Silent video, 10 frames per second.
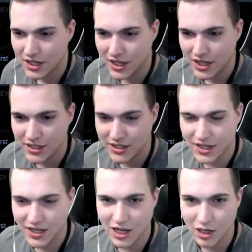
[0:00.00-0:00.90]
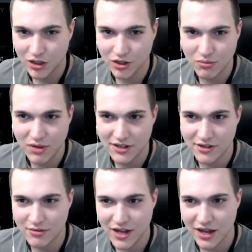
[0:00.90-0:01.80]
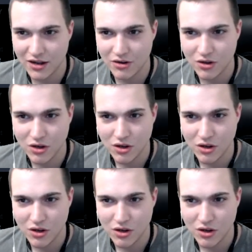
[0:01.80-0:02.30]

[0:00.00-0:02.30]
And I'm going to go buy some now.